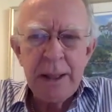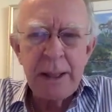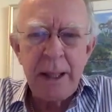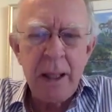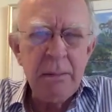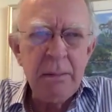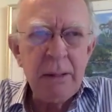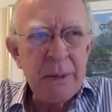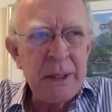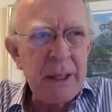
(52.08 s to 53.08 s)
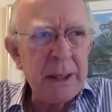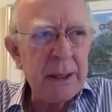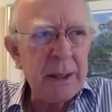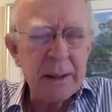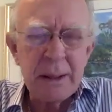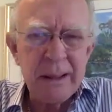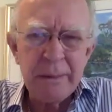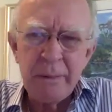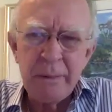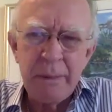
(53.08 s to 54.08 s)
we're going to say
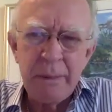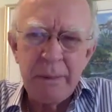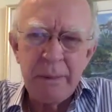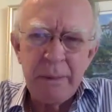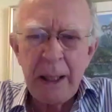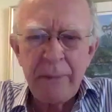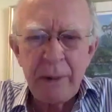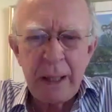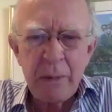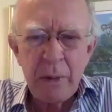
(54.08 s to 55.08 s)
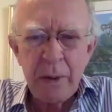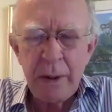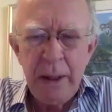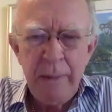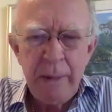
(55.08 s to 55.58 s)
I better be careful on that word,